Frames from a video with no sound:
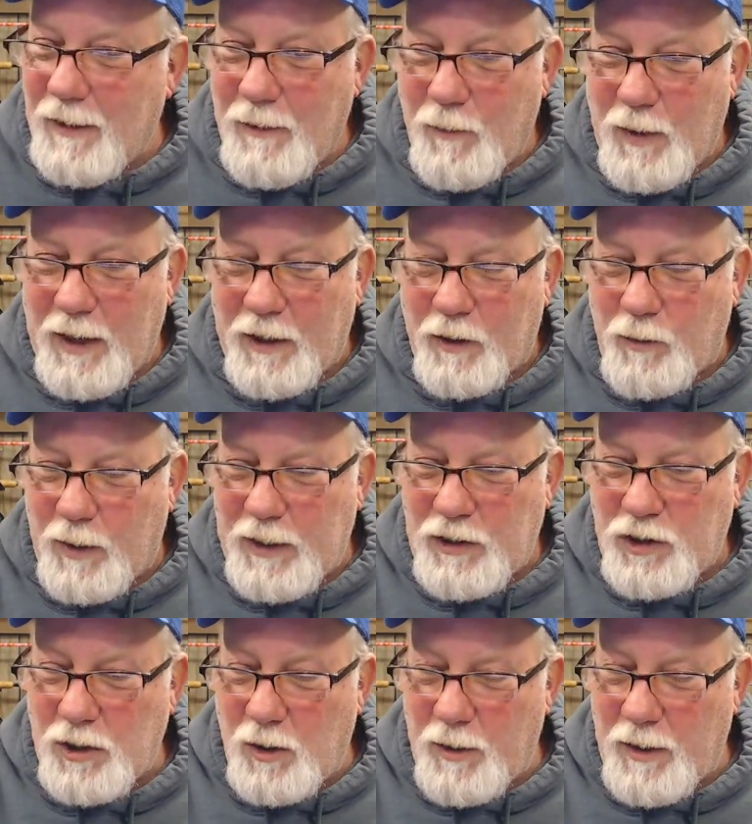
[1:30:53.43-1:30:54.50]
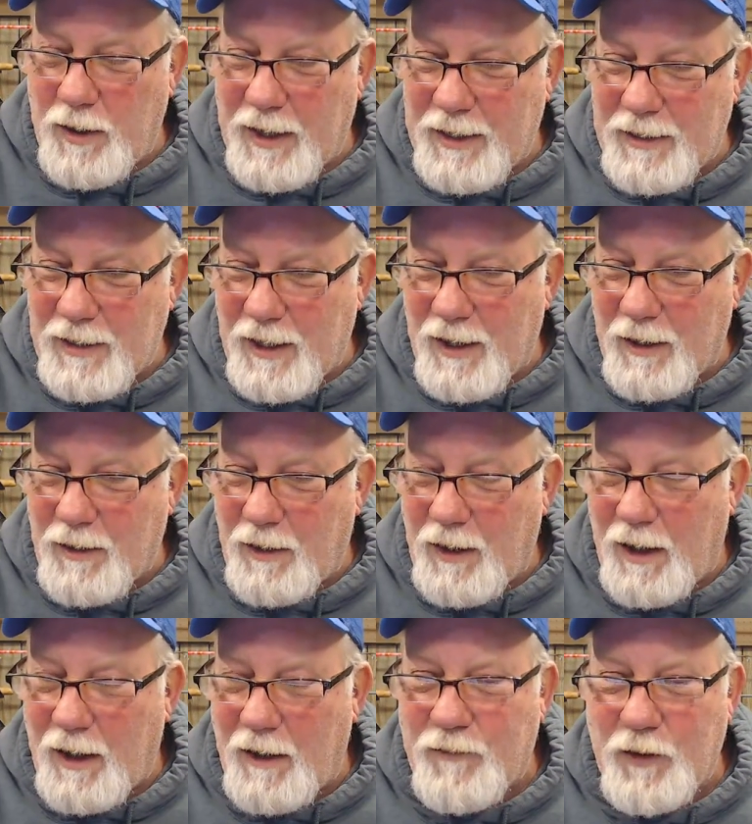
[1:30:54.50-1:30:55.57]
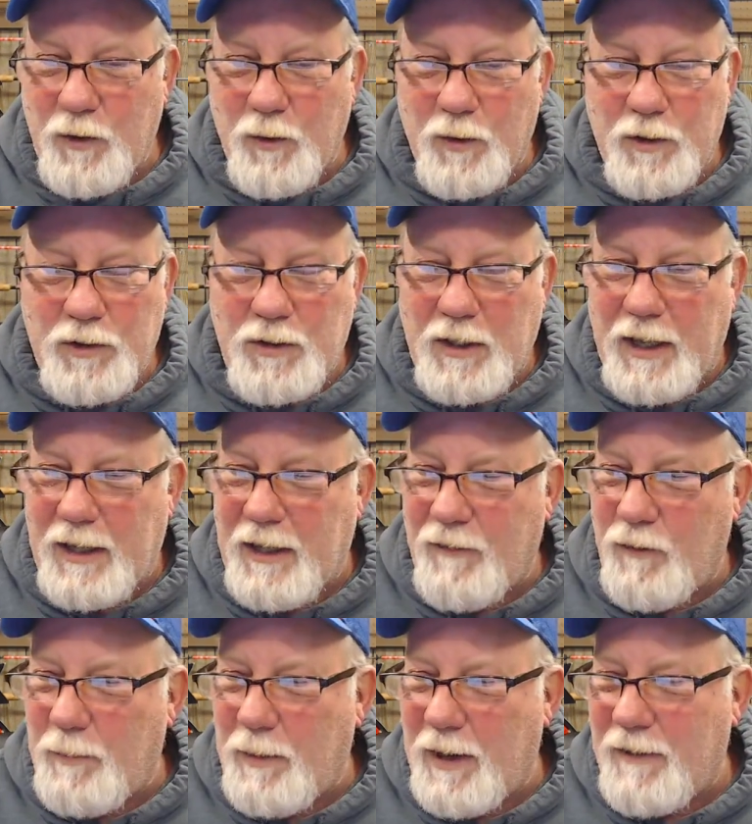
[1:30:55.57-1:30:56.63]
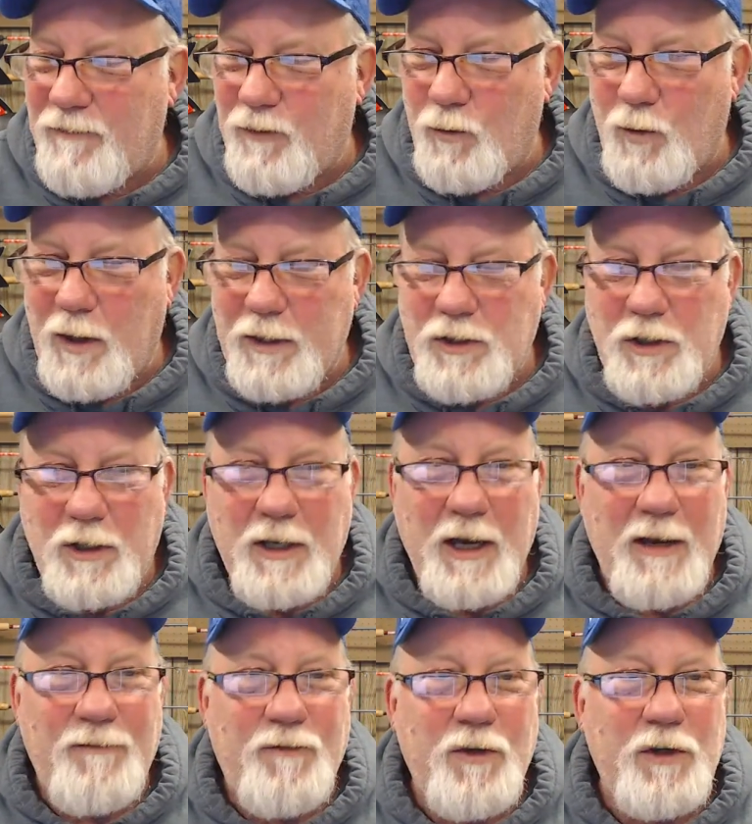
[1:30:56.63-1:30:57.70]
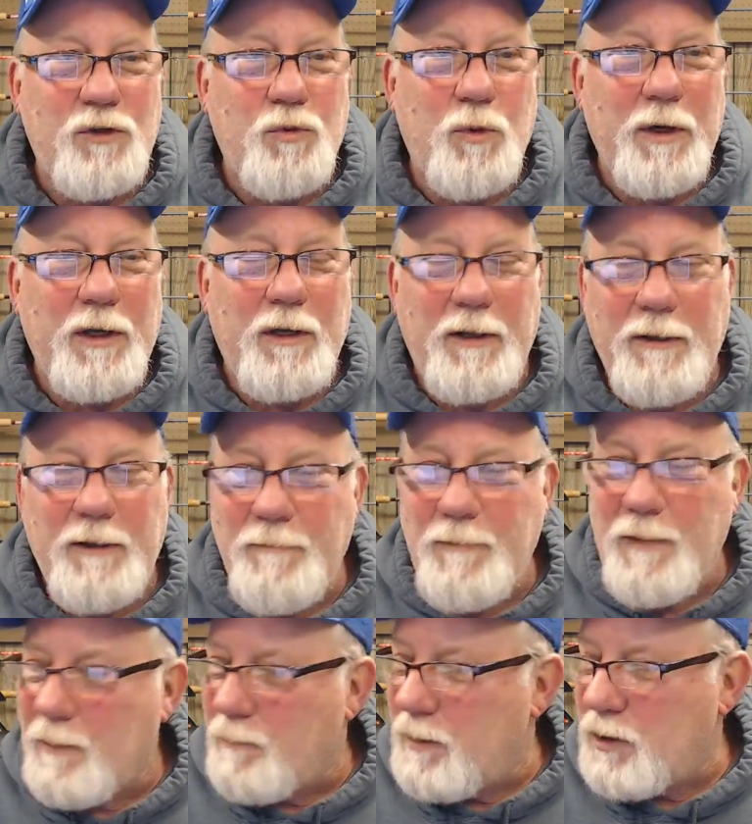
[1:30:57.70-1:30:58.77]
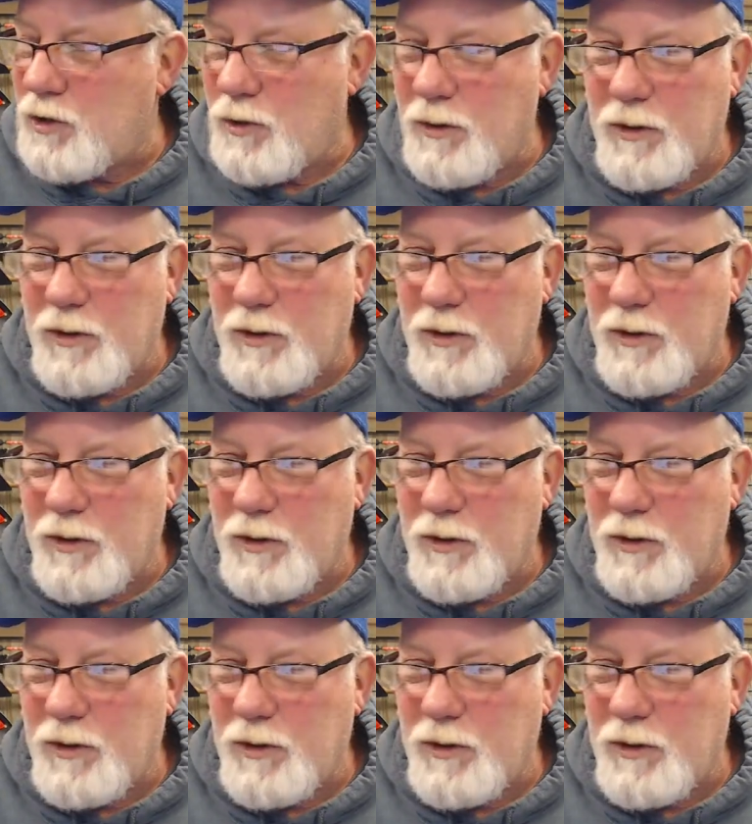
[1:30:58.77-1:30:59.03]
We had a great show tonight, Doc. A lot of viewers. Thank everybody for watching Catfish Weekly. Be sure.